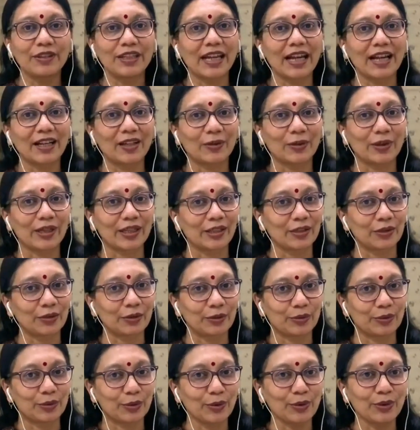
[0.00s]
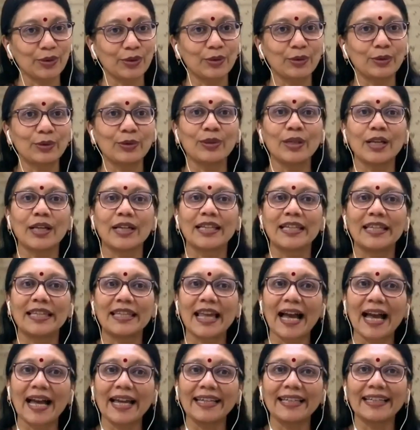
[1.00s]
we are going to go through
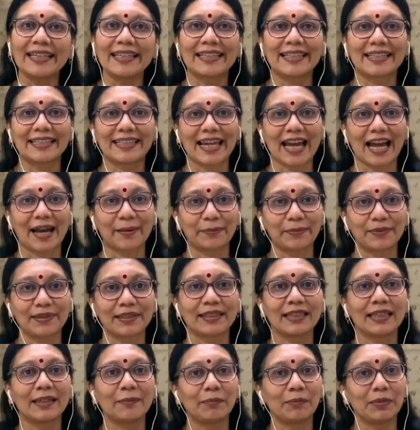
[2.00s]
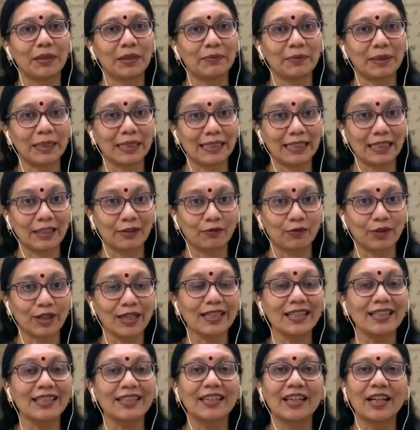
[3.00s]
9 steps implementing
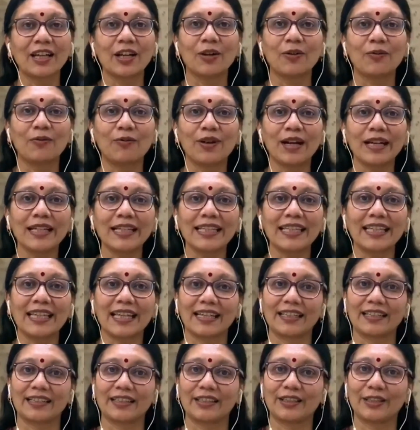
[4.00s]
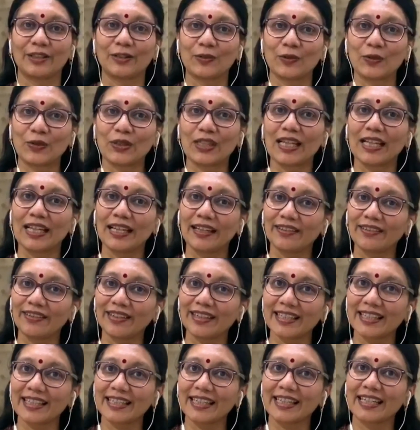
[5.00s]
which one can reduce
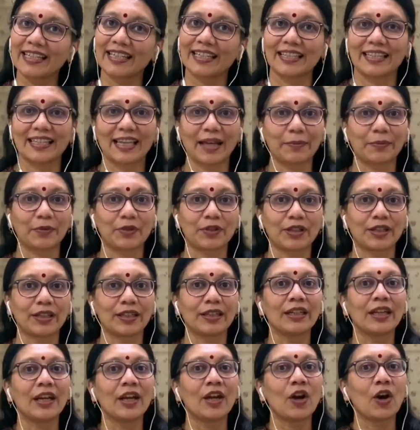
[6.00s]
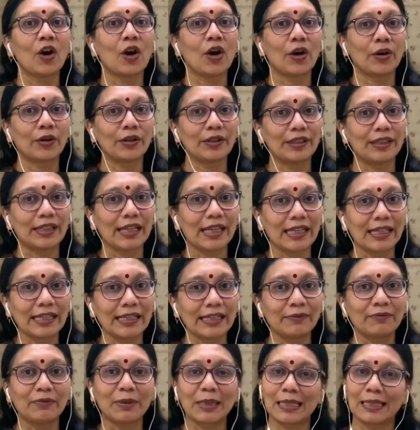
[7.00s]
electricity consumption on
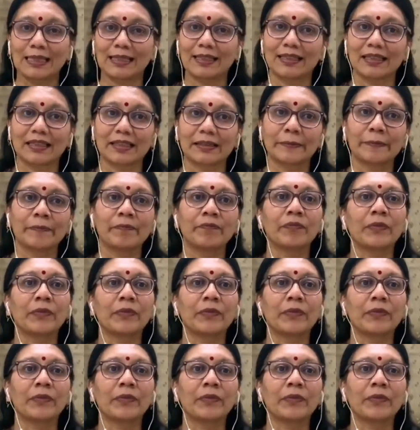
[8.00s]
daily basis.